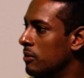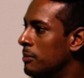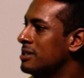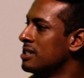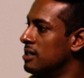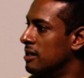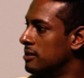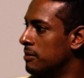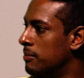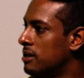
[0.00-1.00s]

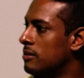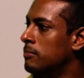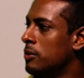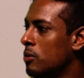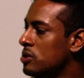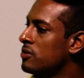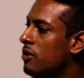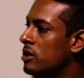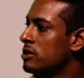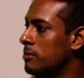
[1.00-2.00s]
personality, but because of
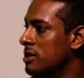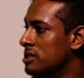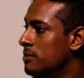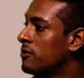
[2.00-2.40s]
entrepreneurship,